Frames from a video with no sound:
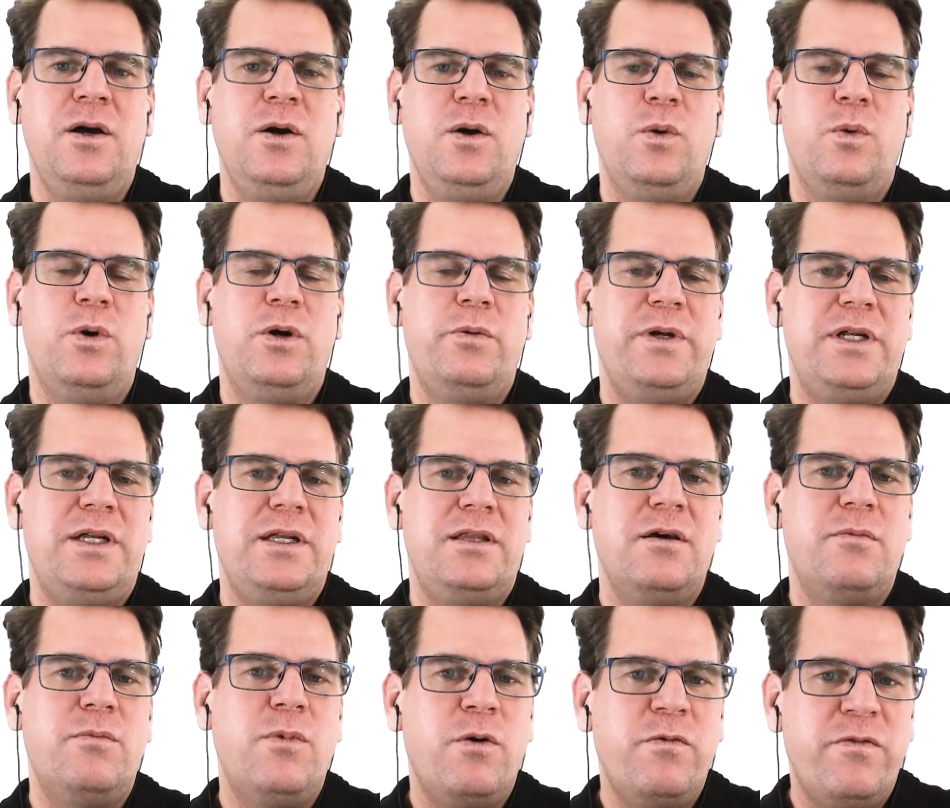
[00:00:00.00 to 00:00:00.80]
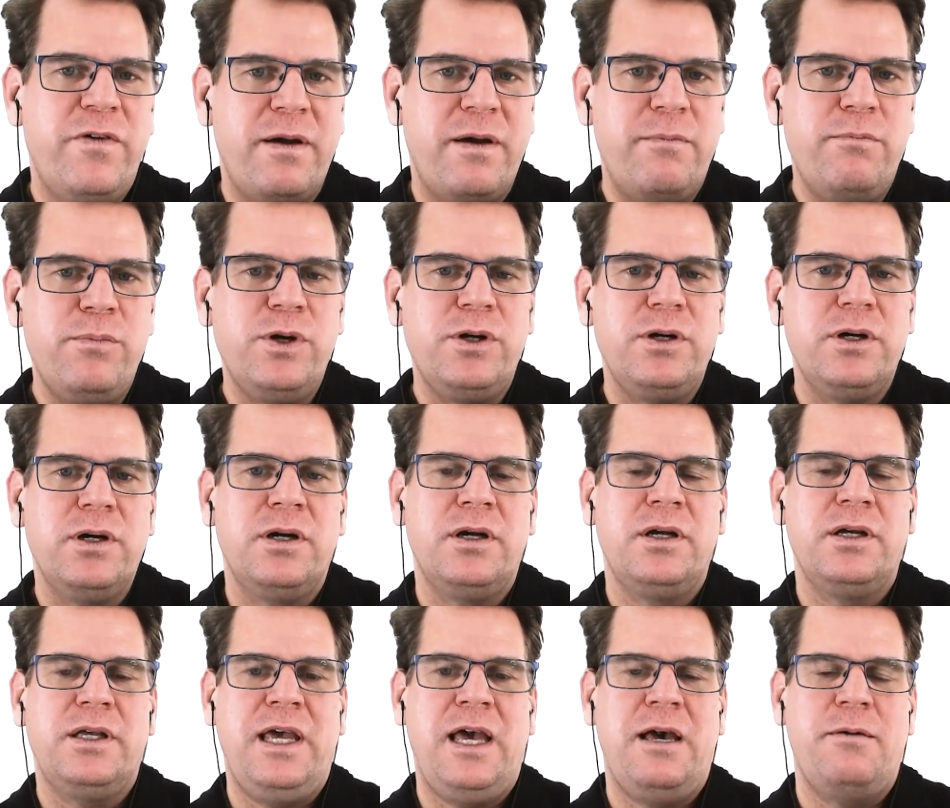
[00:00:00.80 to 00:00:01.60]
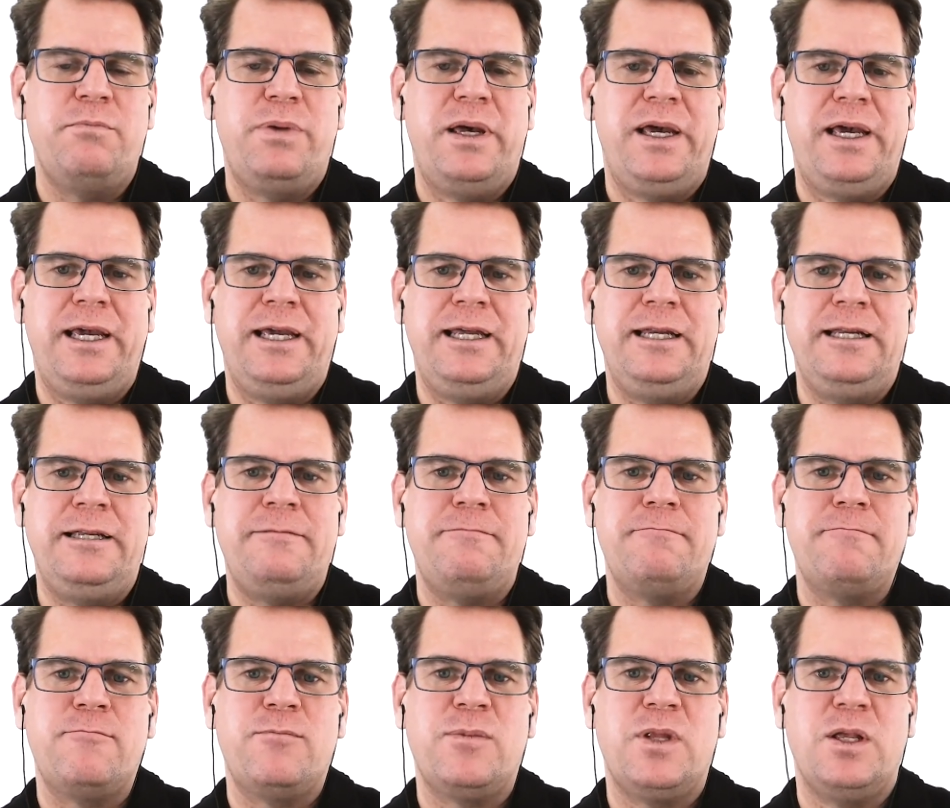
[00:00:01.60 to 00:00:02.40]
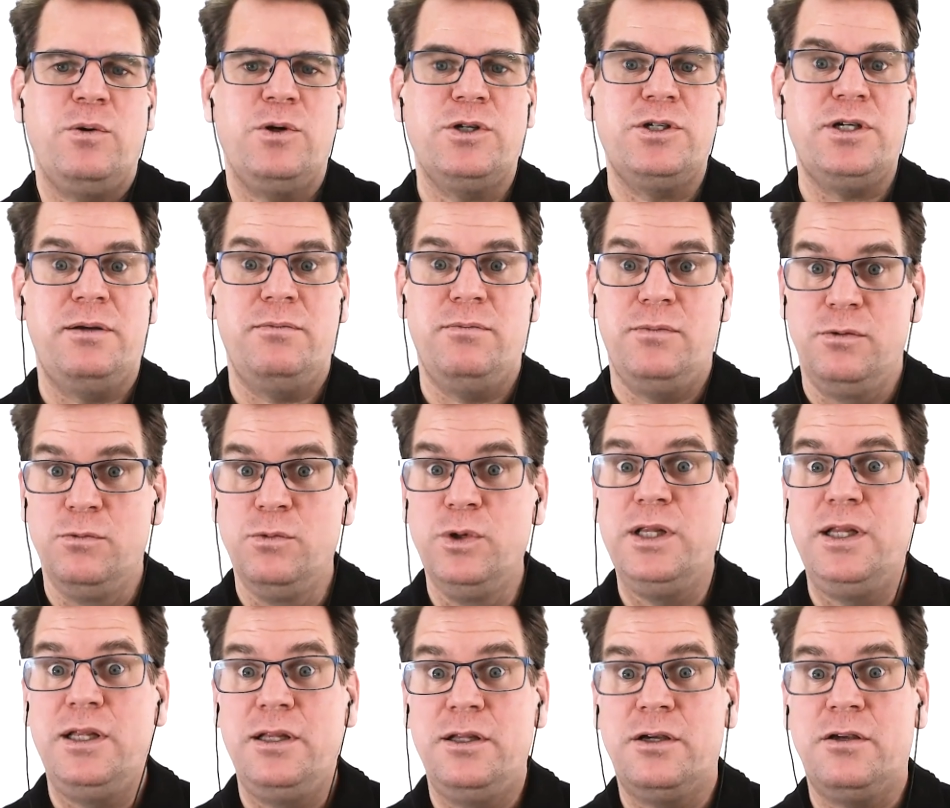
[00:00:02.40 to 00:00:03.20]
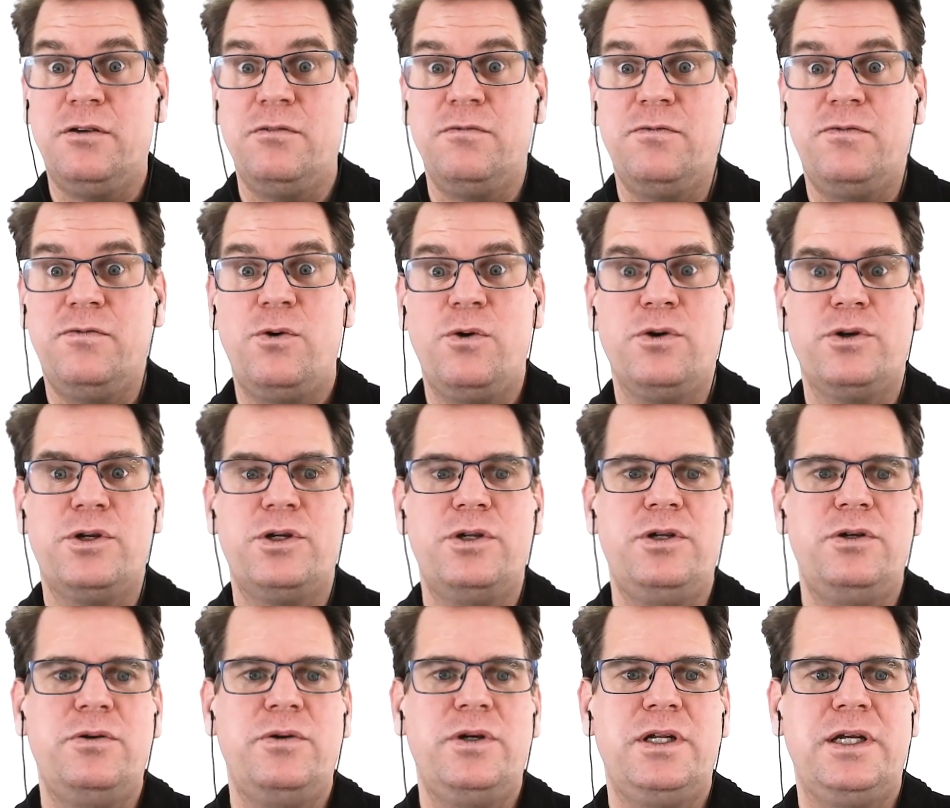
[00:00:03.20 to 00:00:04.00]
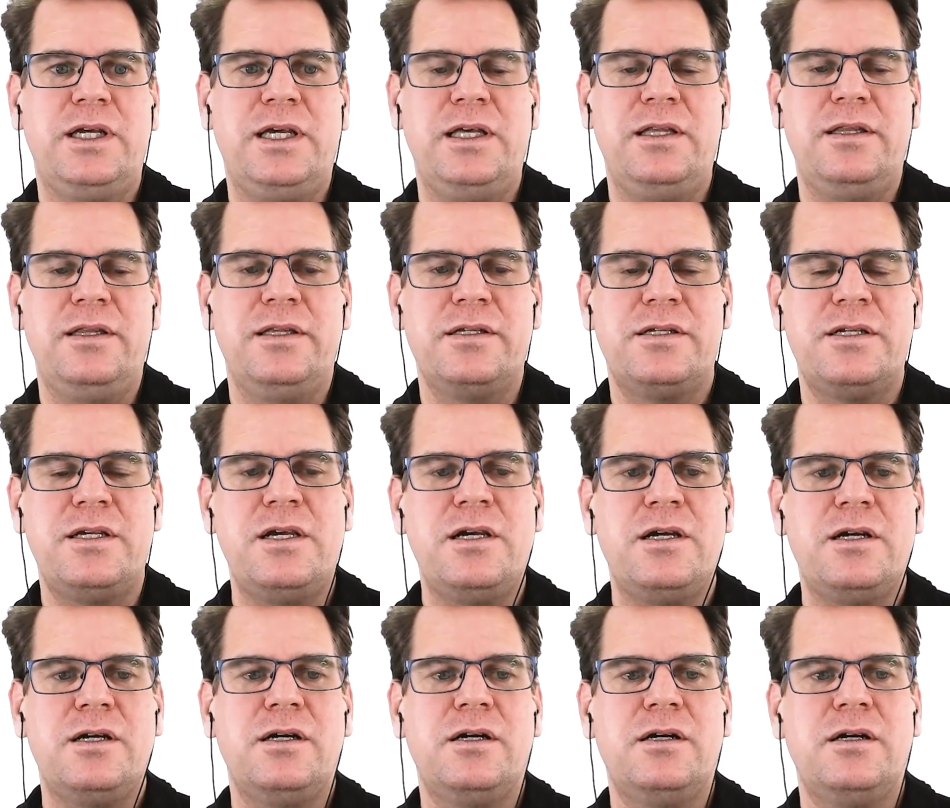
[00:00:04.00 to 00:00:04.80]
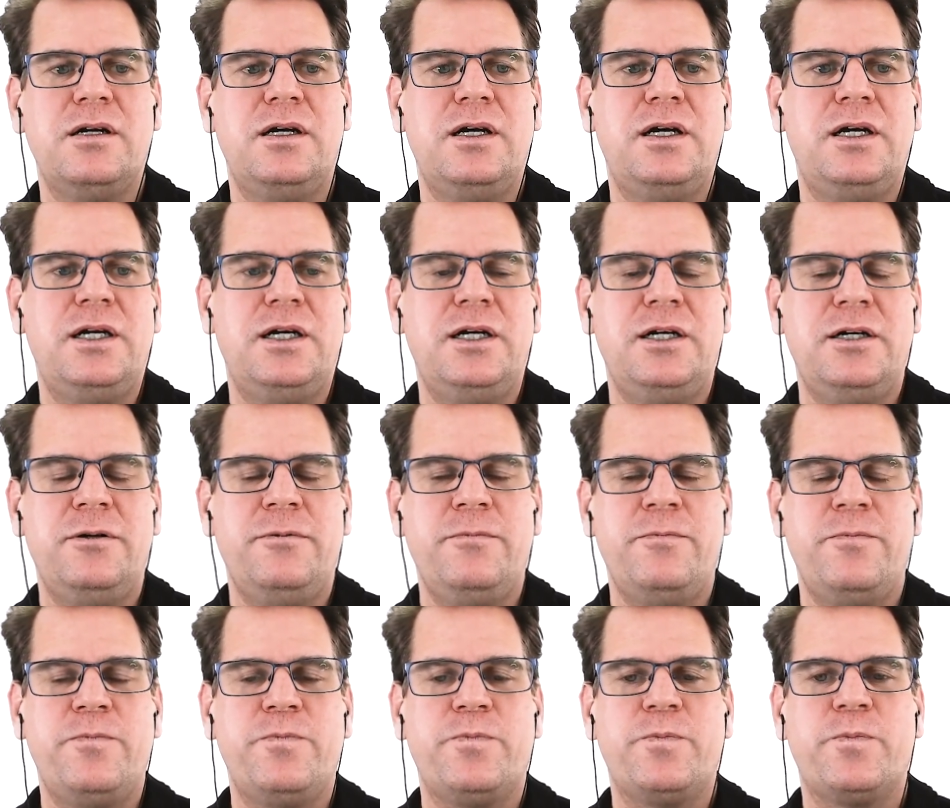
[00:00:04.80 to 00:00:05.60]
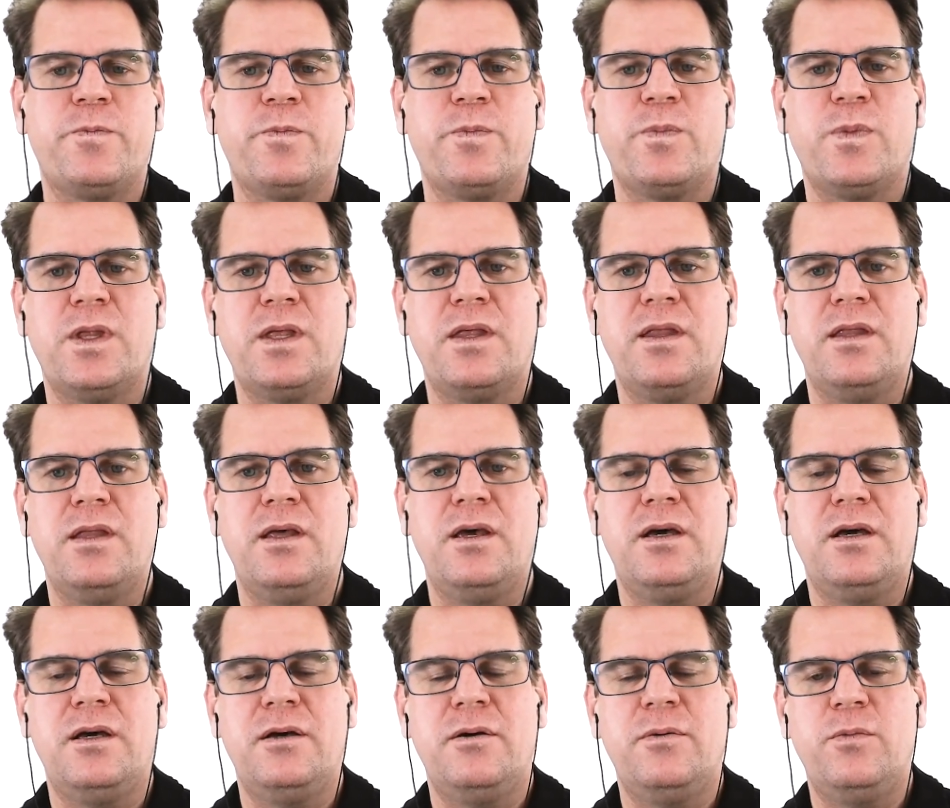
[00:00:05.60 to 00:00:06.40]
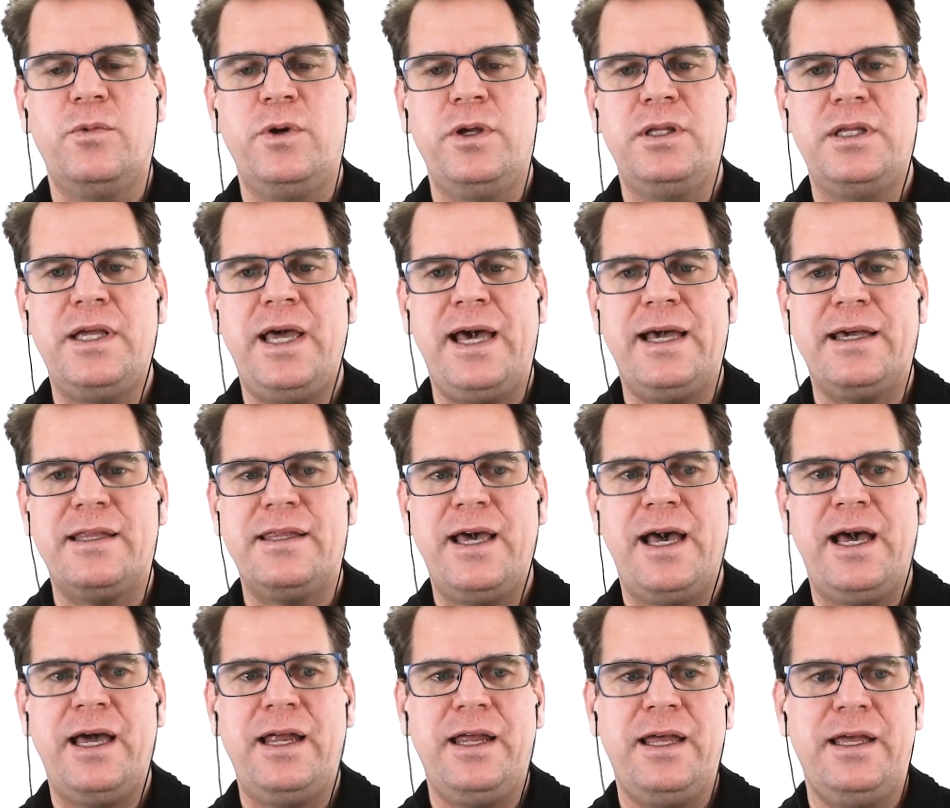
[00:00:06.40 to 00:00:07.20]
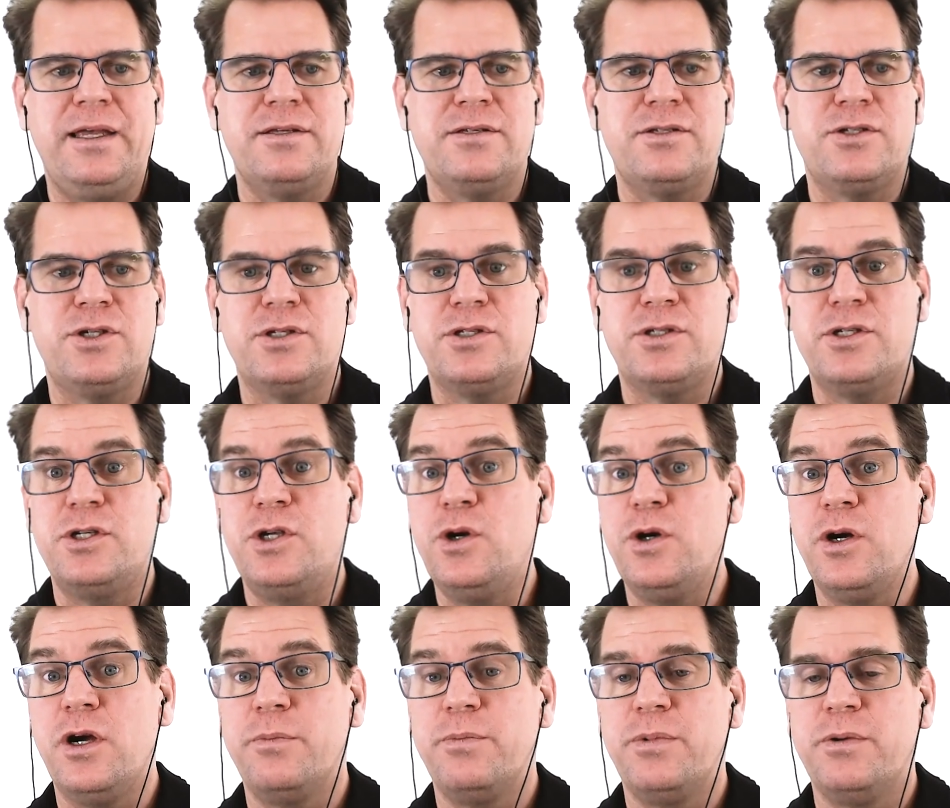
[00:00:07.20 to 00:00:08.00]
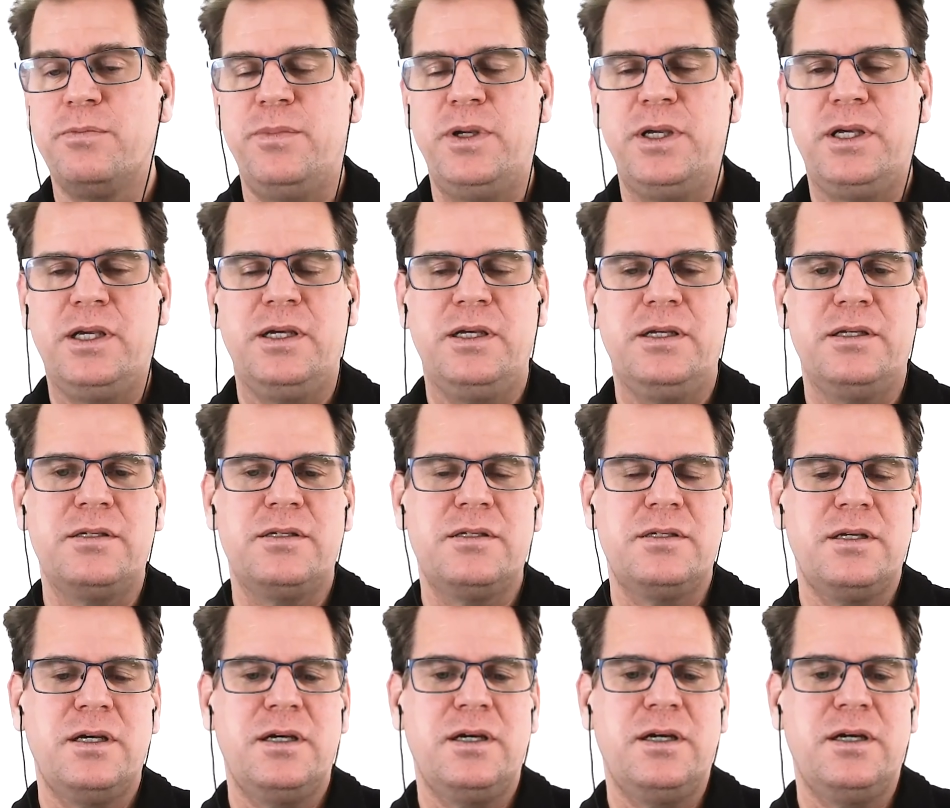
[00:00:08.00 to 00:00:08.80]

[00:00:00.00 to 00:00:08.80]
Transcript: when we did the Movember campaign, which I'm really looking forward to doing again this year, we tagged that as just Europe, because